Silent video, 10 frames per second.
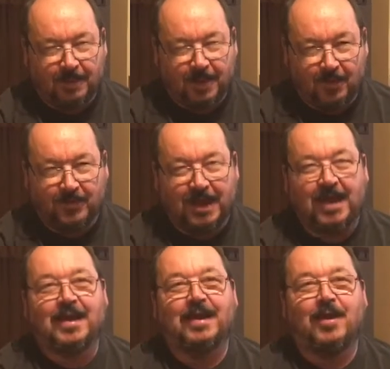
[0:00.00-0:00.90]

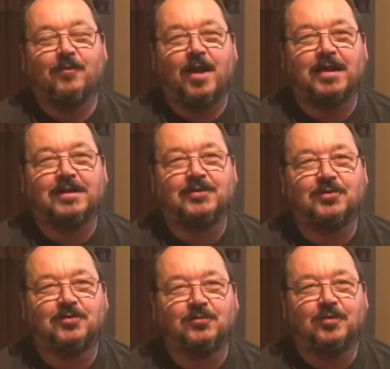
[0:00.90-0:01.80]
Okay, I wanted
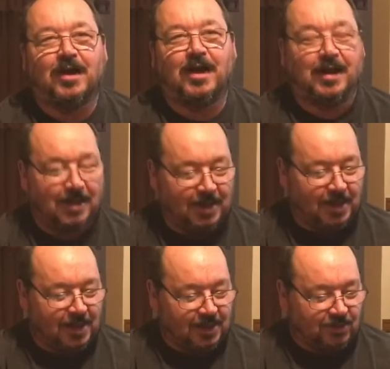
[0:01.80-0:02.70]
to
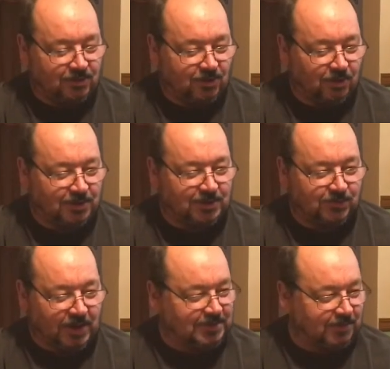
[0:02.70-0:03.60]
show
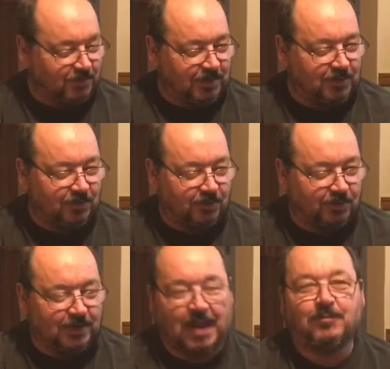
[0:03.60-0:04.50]
this recipe to
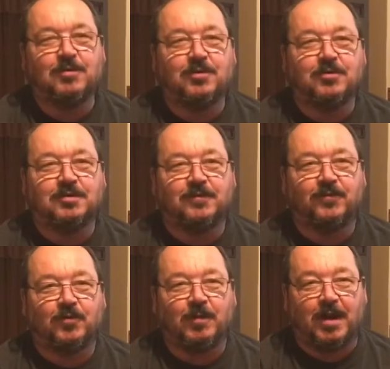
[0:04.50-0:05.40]
you that I've been using
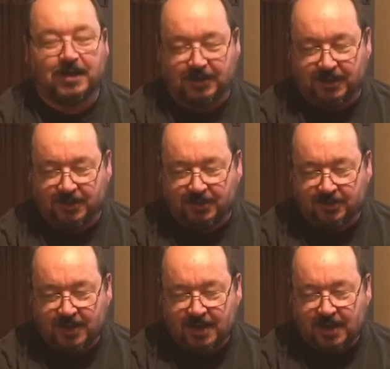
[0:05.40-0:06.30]
for about a
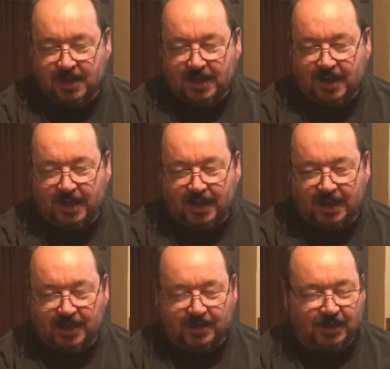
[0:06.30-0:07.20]
year.
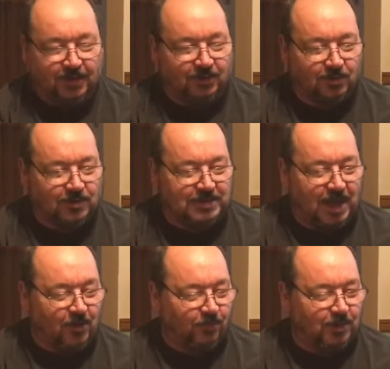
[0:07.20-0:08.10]
It turns
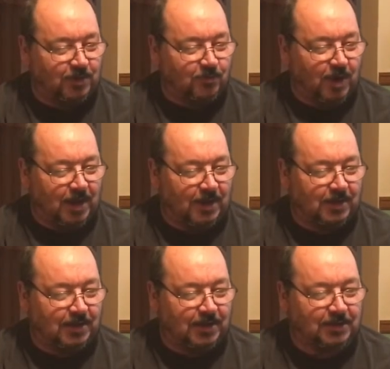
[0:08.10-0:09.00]
out really
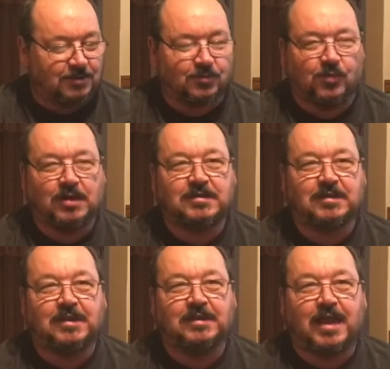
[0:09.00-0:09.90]
well. It's
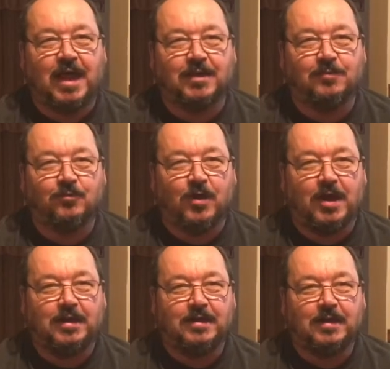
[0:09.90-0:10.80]
crusty Italian
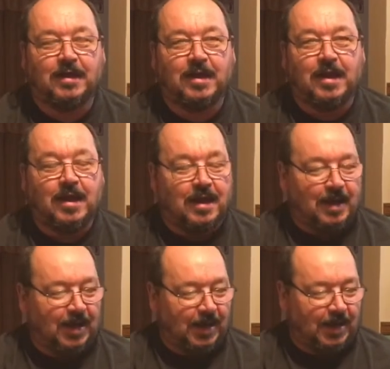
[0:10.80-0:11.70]
bread,
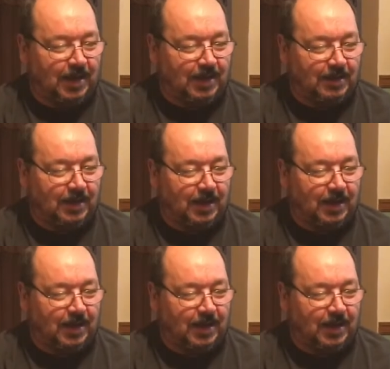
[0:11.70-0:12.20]
and